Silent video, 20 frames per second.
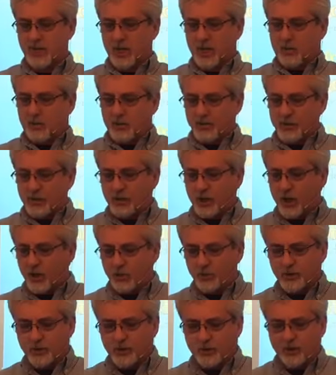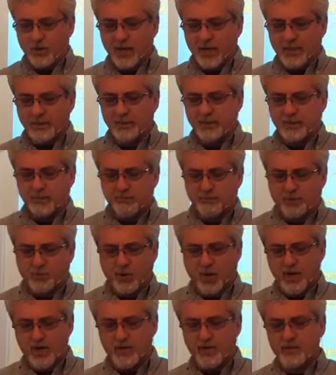When you go to Christ in
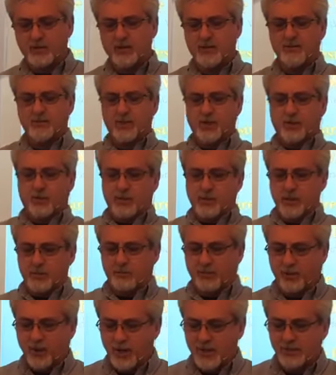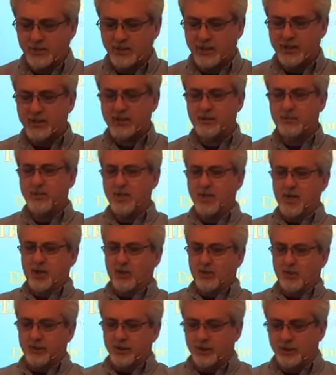prayer, when you praise Him,
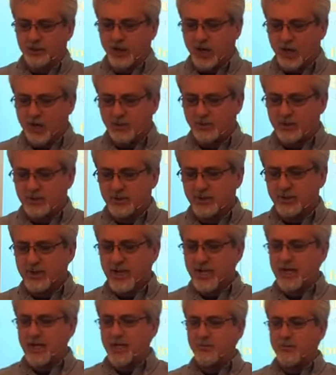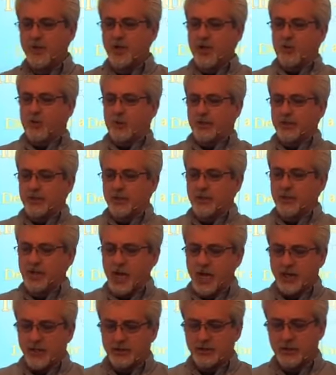when you exalt His name, when you
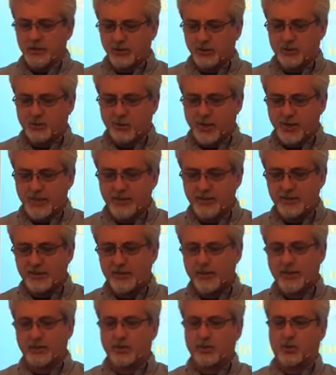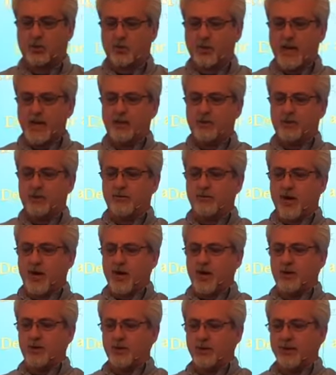acknowledge His greatness as Creator of
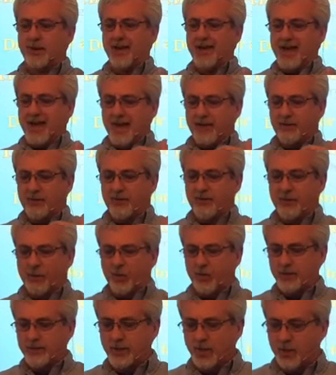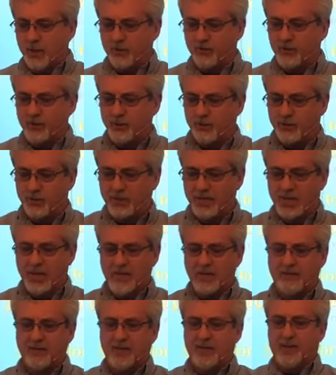all and have authority over your
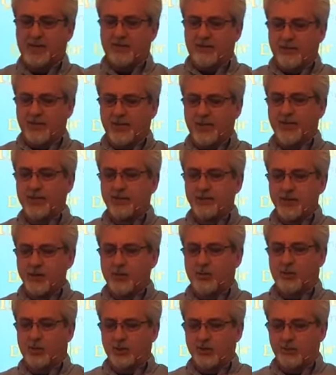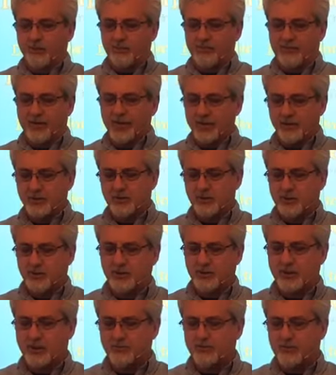life, then you will confess your
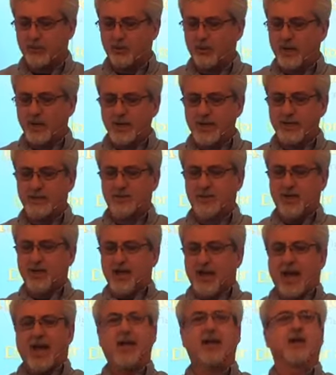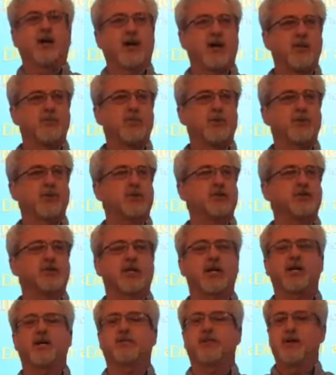sinful ways and humble
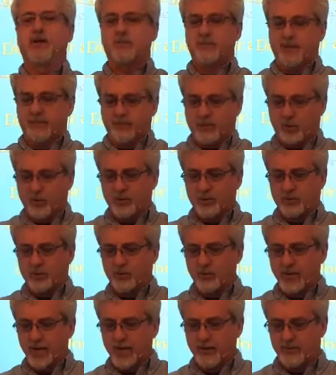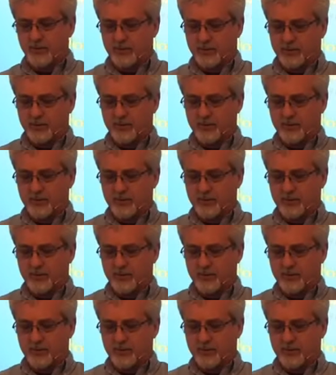yourself before the Creator.